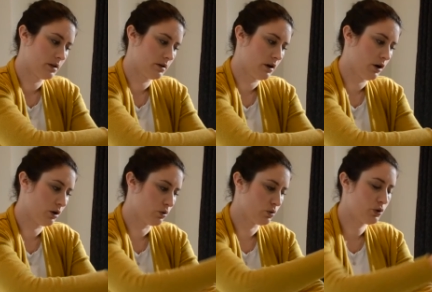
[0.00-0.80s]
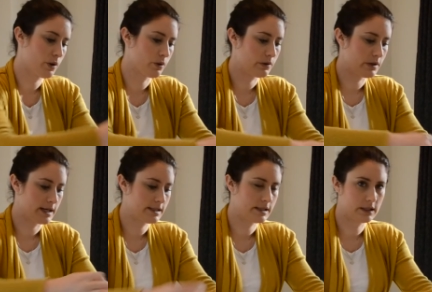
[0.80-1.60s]
whole quilt
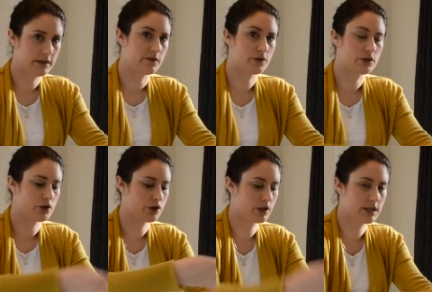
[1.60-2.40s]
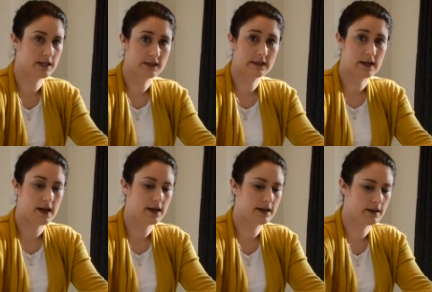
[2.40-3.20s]
nice and level so you don't get
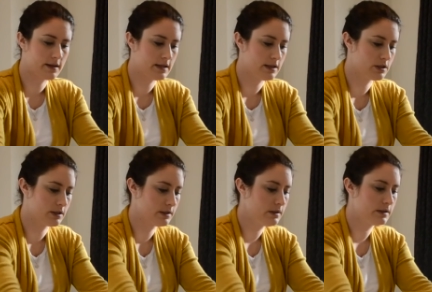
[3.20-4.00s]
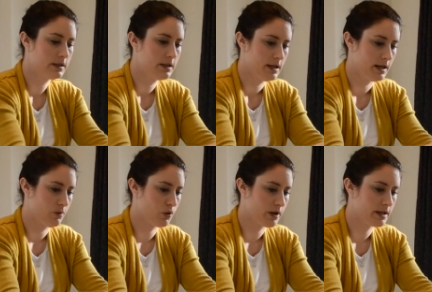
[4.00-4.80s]
sag at the edges. And
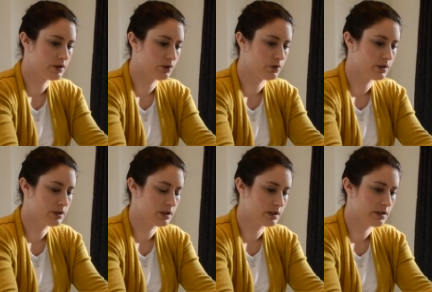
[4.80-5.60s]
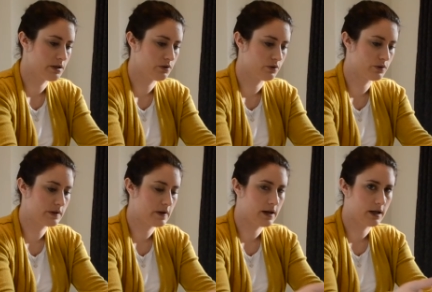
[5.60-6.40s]
what I do is just use
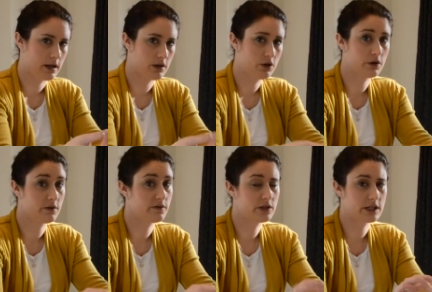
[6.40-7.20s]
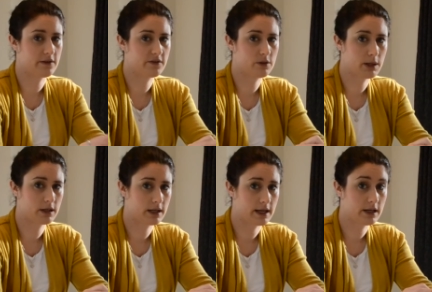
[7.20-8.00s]
a curved safety pin
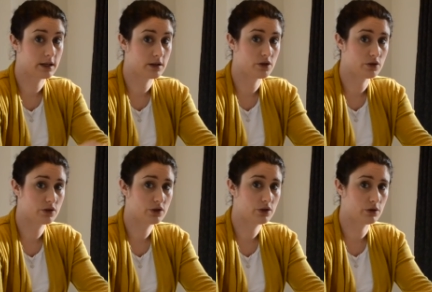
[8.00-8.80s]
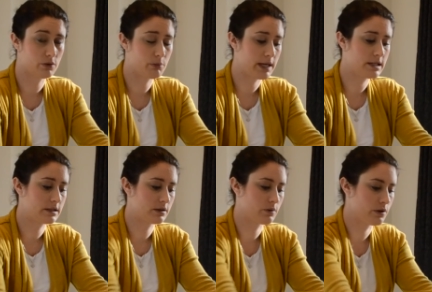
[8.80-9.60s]
like I'd use to baste
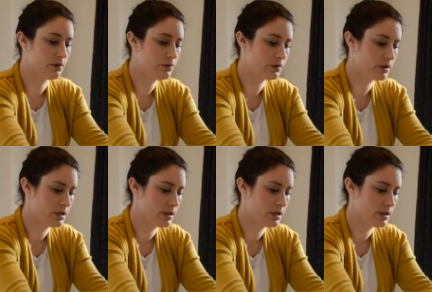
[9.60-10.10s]
a quilt,